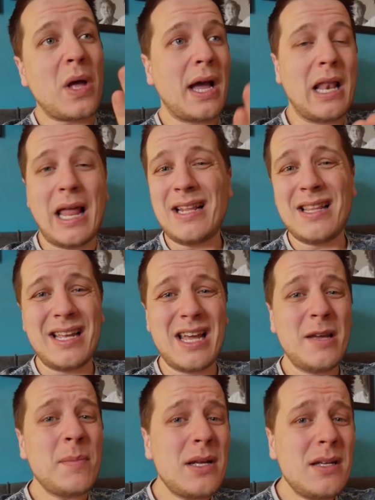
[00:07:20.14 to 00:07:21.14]
I like the
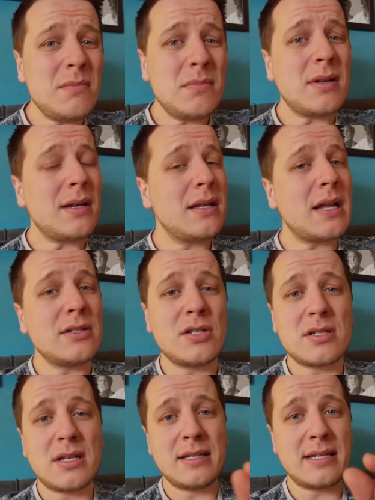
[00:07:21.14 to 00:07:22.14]
gaming, but I
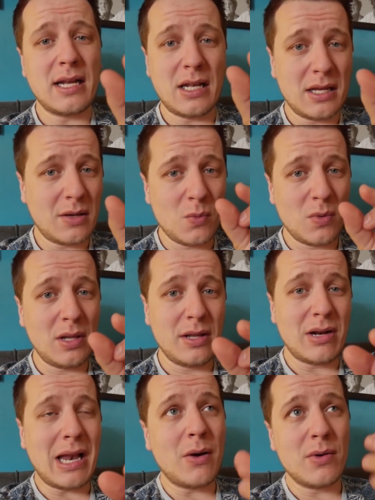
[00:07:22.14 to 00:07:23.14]
just can take like a
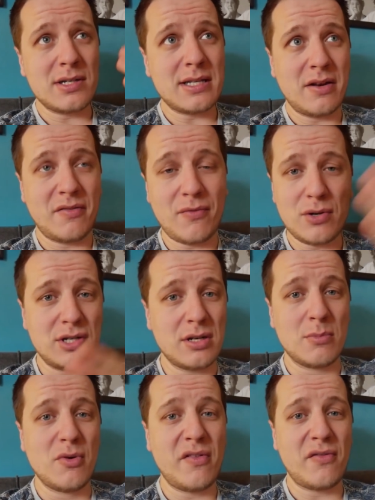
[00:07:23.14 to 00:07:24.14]
little hour instead of watching
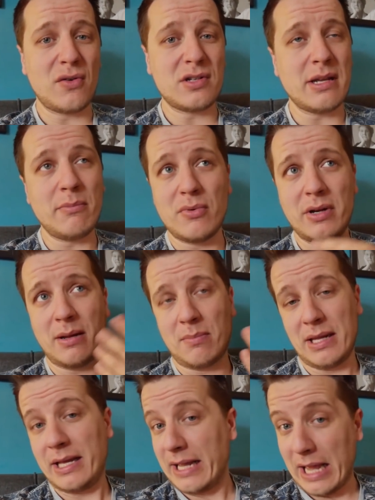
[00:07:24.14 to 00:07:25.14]
a movie, for example. I can
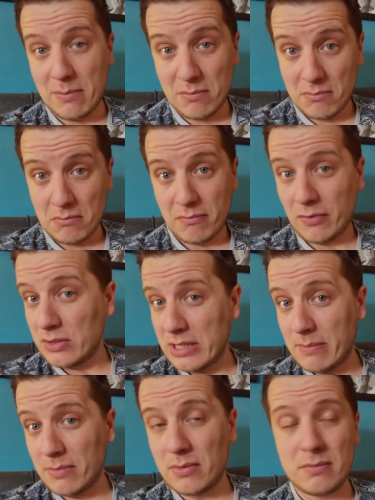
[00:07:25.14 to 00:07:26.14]
play a game, for
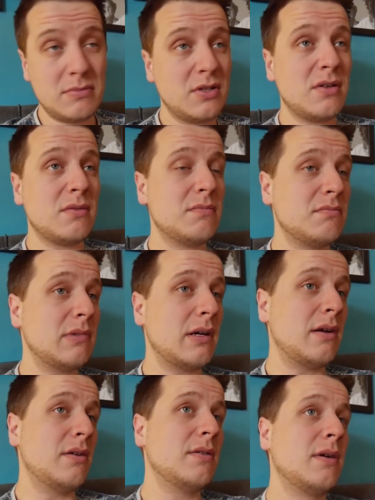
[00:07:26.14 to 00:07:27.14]
example, you know,
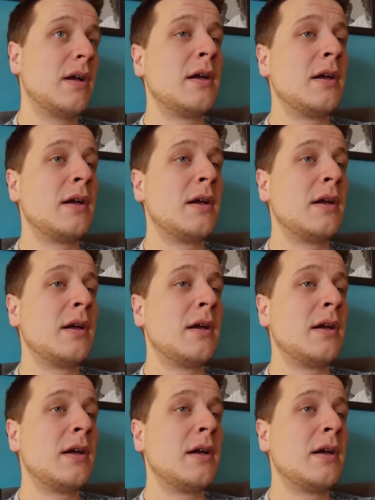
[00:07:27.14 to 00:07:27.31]
I don't know.